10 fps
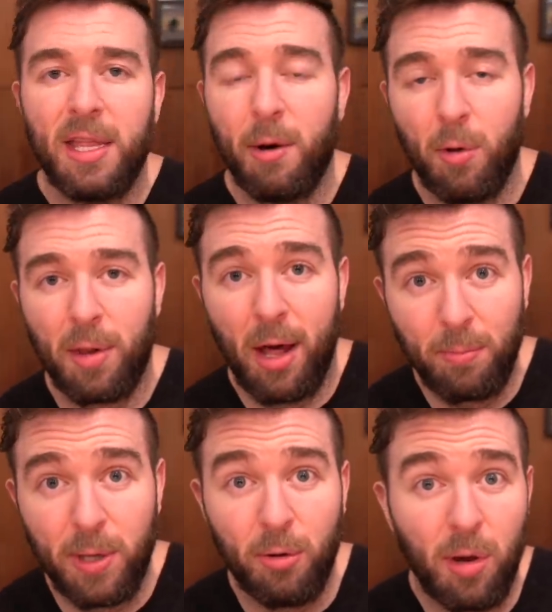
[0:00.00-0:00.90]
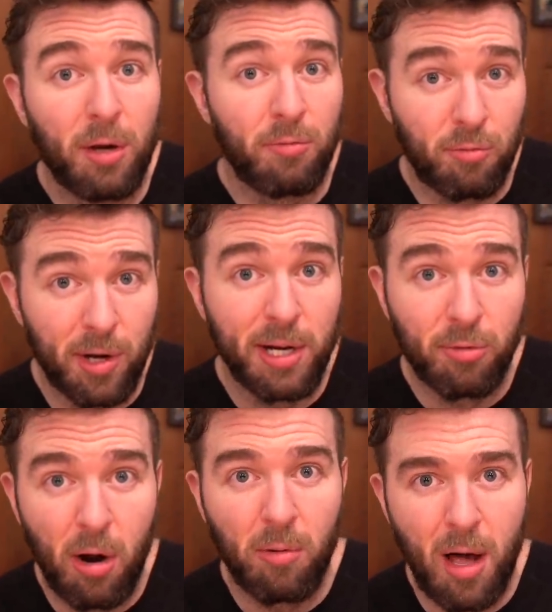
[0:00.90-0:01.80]
that will help you
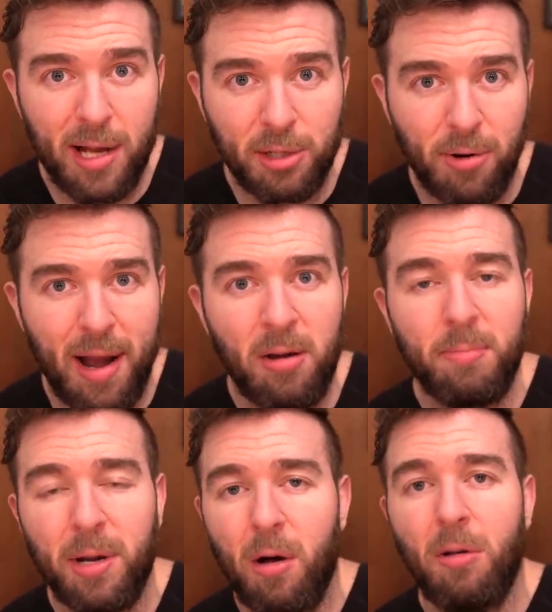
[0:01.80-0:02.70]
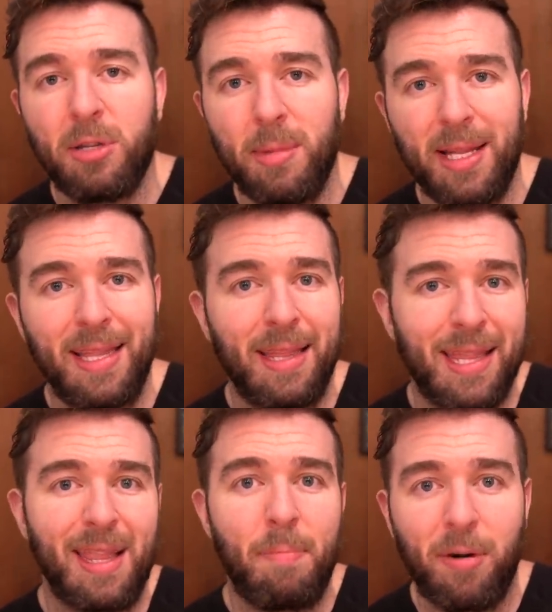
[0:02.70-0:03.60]
regrow lost ground, but ultimately the
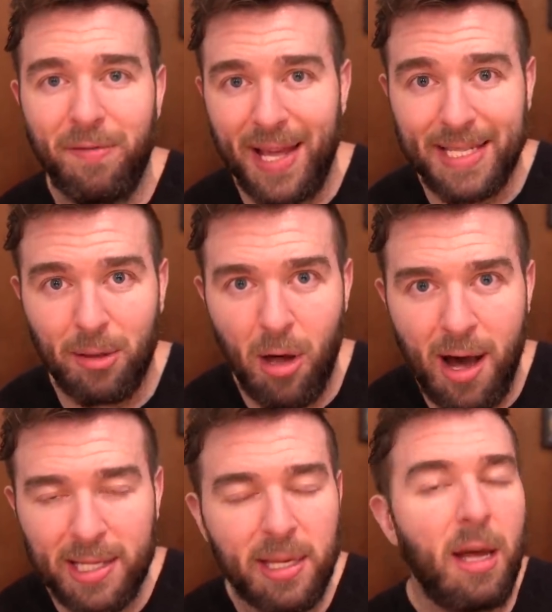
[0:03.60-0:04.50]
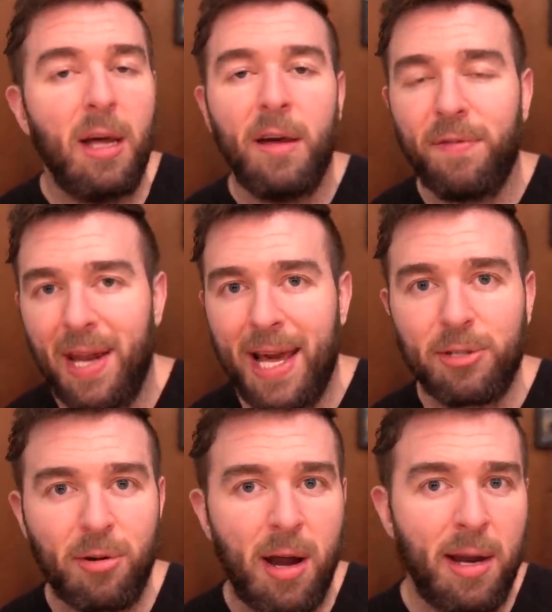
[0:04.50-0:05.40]
thing that prevents loss,
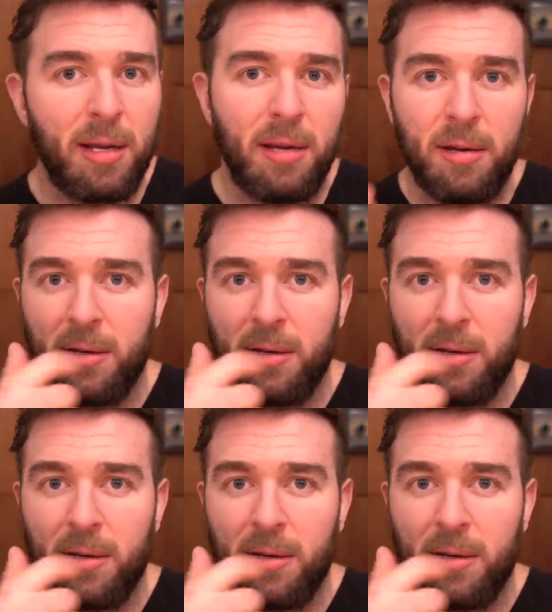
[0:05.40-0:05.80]
finasteride,